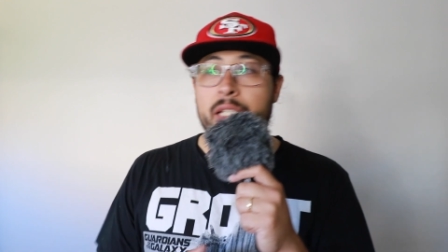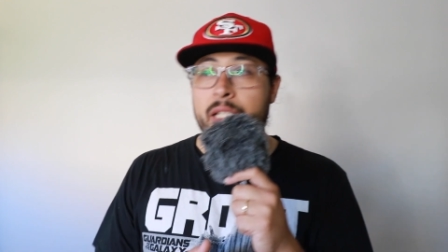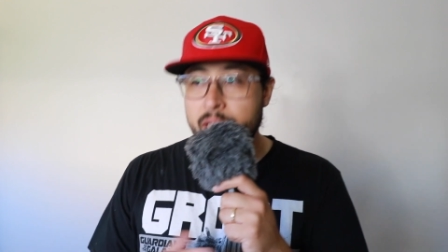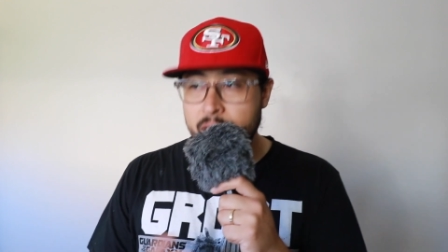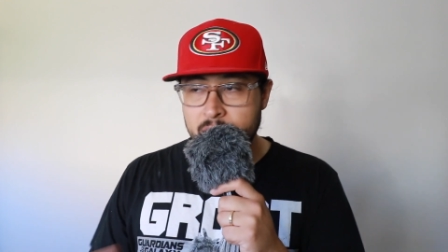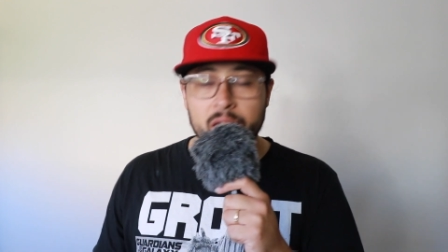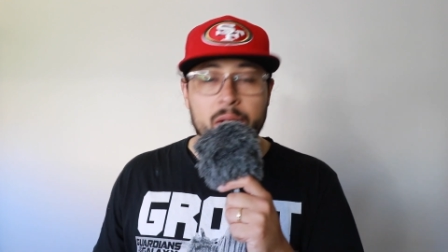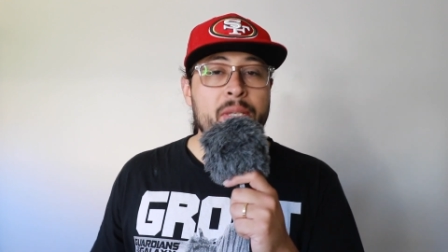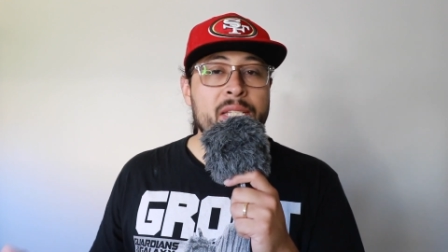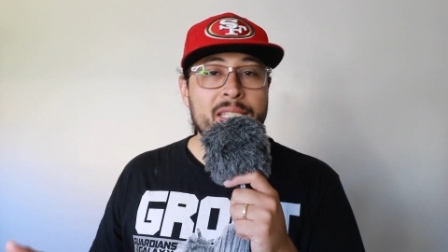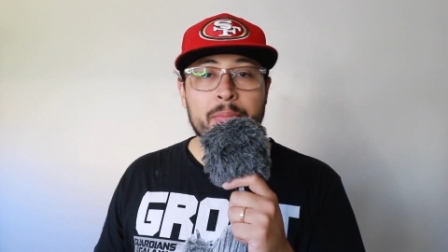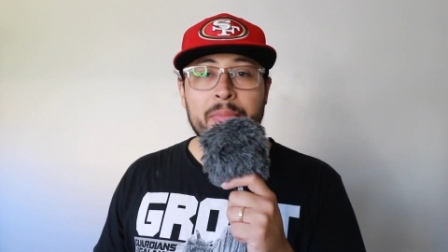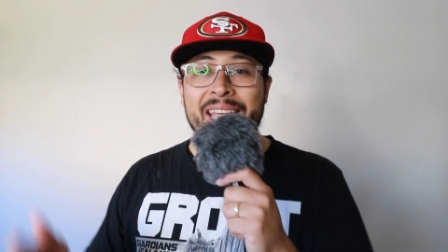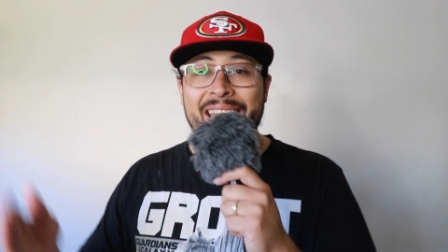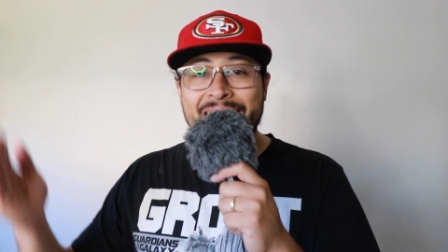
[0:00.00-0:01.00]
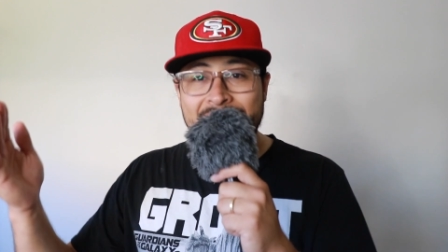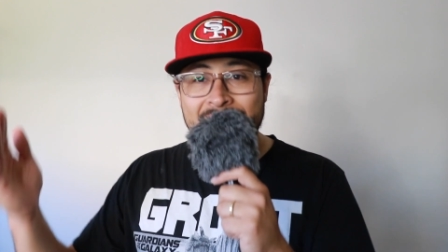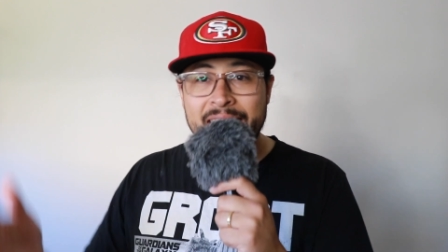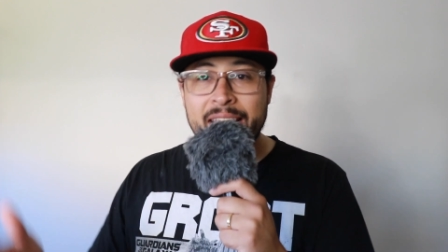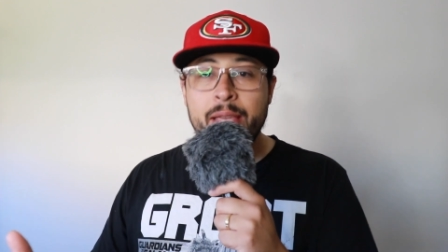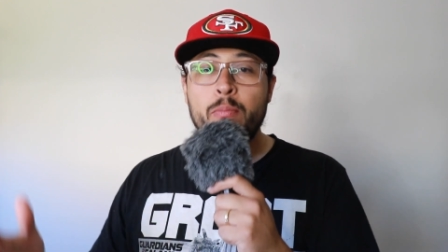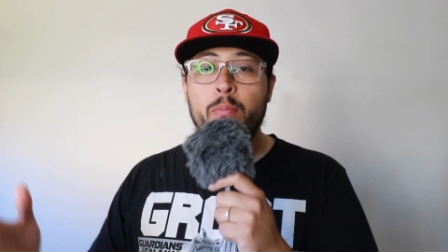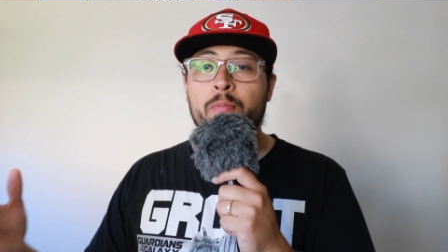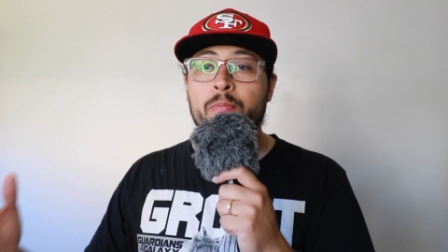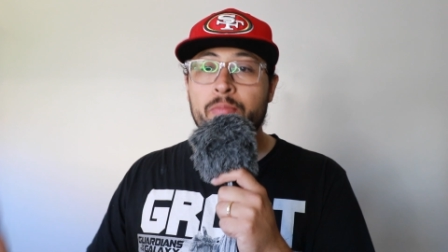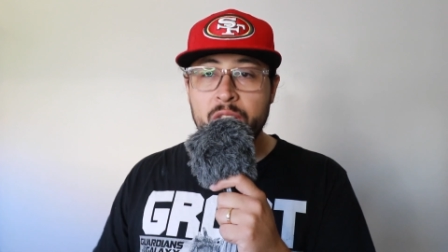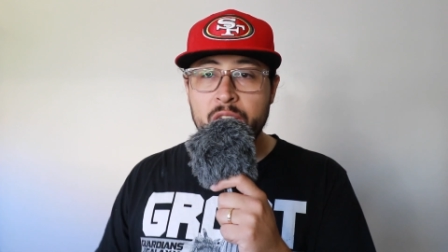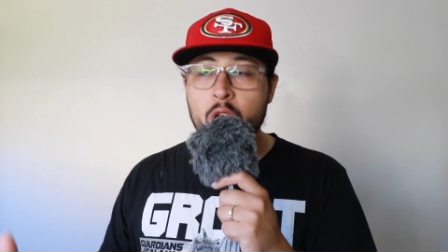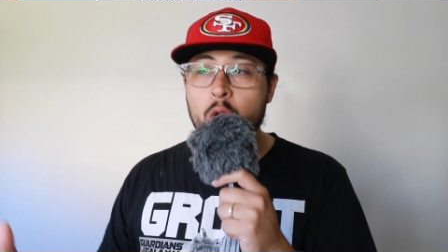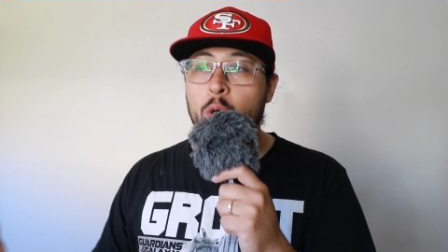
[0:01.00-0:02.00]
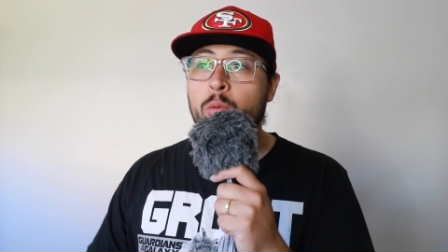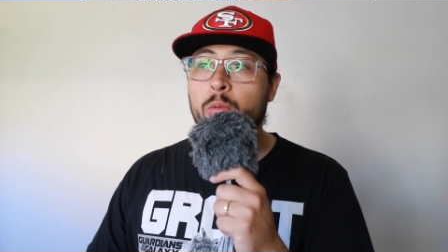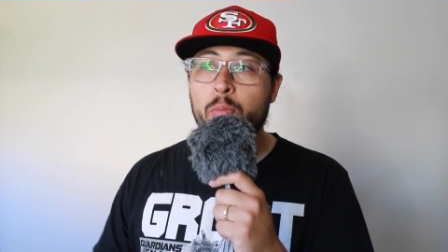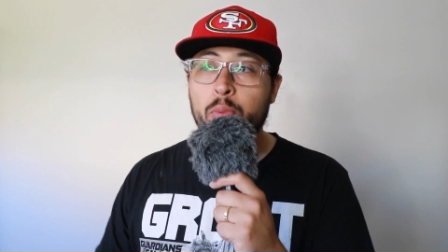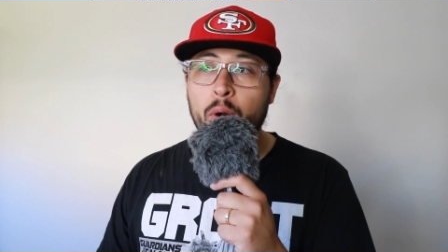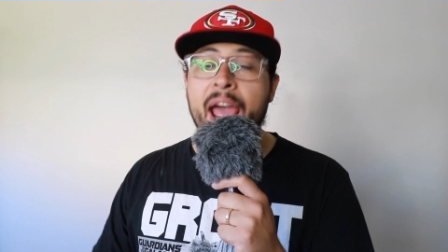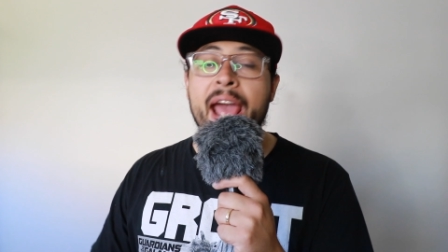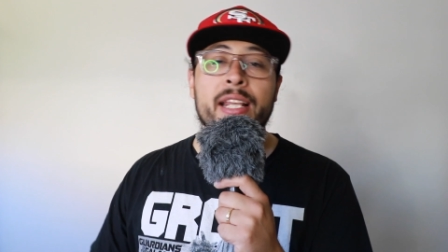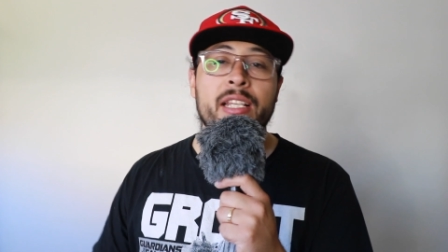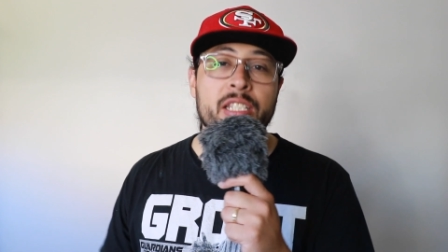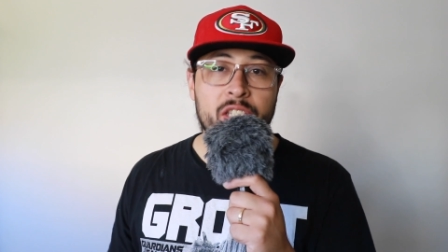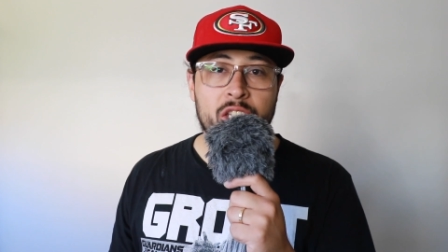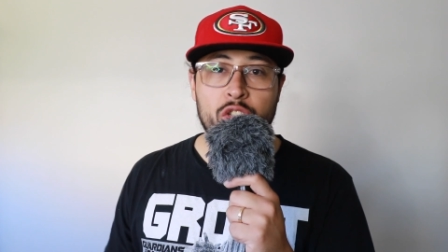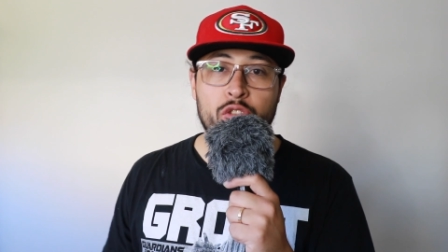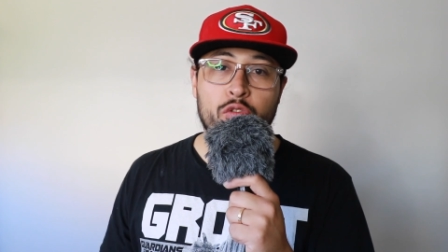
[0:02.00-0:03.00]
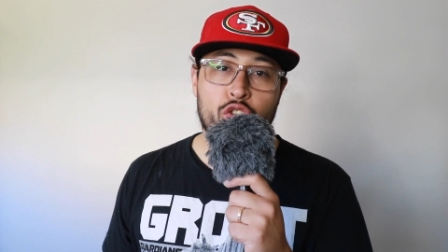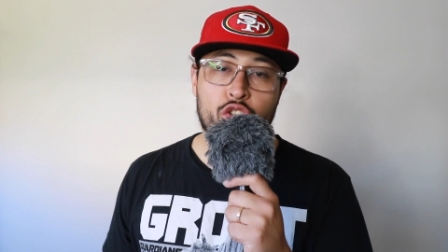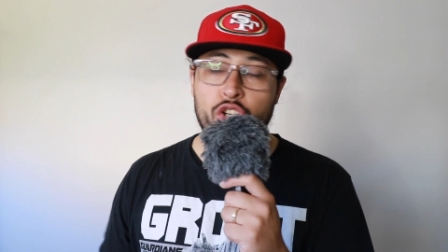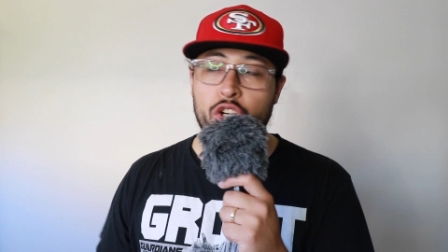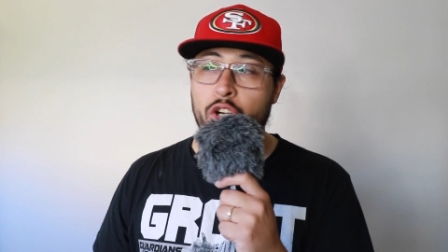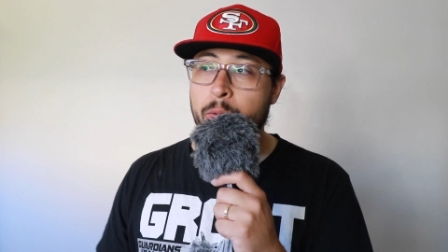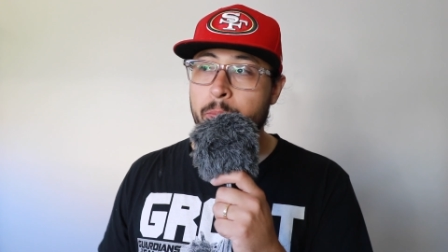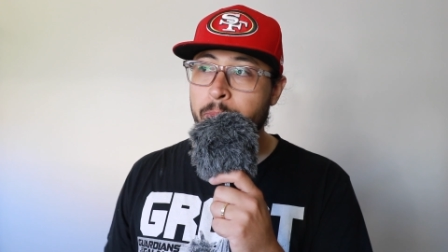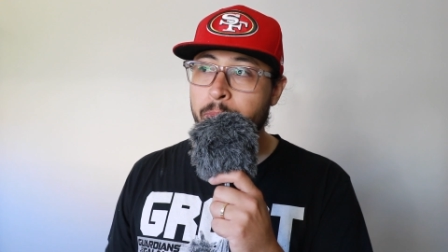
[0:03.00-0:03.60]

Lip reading: He's gonna miss some key, practices for sure.